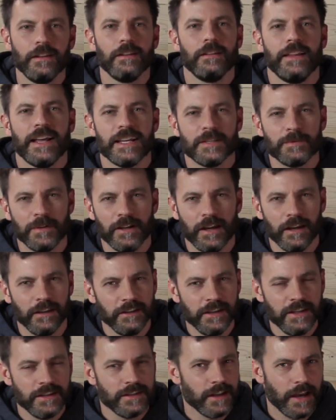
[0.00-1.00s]
Last but not
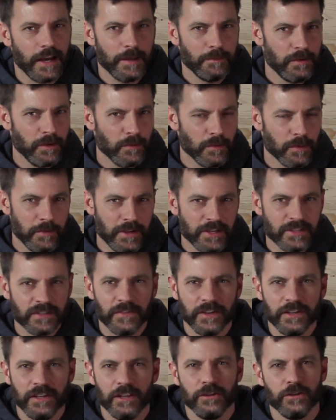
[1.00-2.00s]
least, I'd be remiss
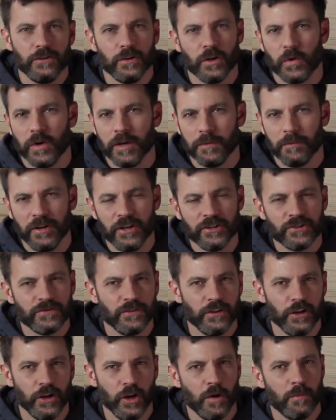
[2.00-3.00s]
if I didn't do a quick pitch
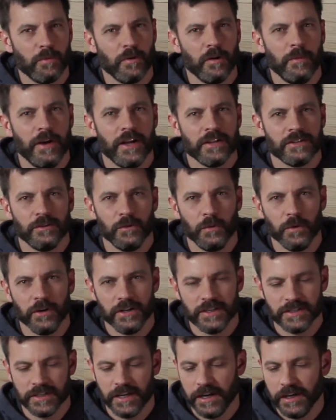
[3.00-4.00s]
for the GoPro mounts that we're
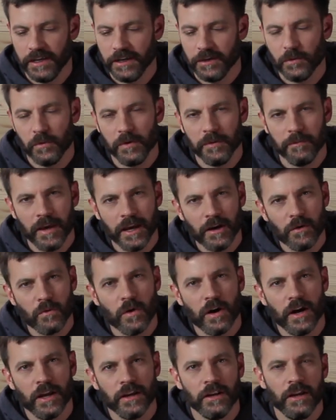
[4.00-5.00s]
designing. We make
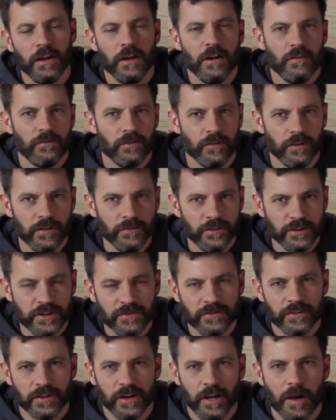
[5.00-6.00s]
one for every
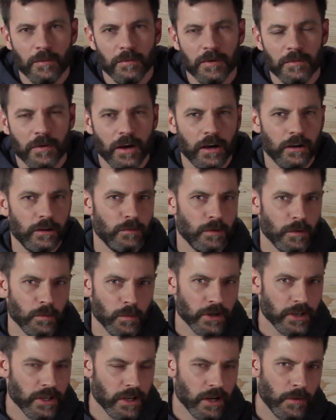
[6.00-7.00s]
different helmet model. We're
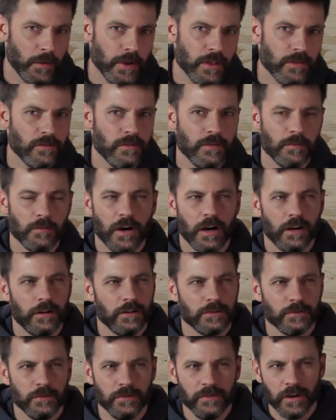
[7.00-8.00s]
working our way through the
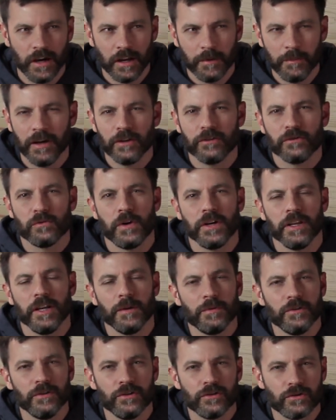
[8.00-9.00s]
models. We've got about 20
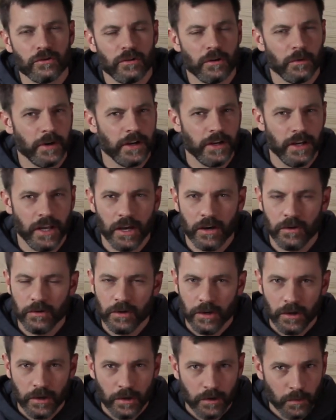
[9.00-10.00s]
up in the store right now.
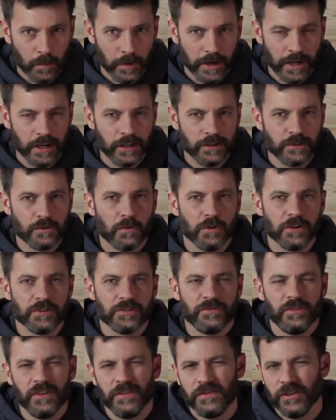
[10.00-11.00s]
We're headed towards
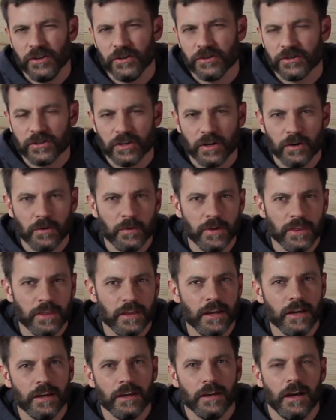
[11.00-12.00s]
50 or so, we
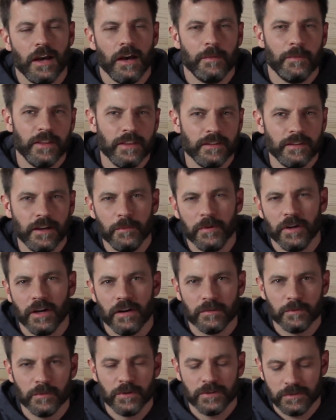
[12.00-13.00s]
think, by the time we
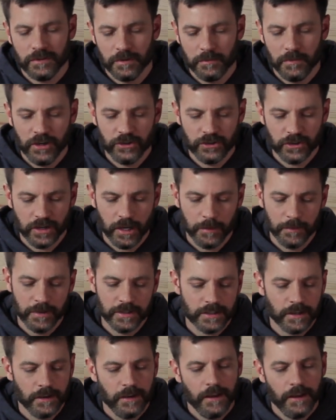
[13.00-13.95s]
cover most of the major helmets.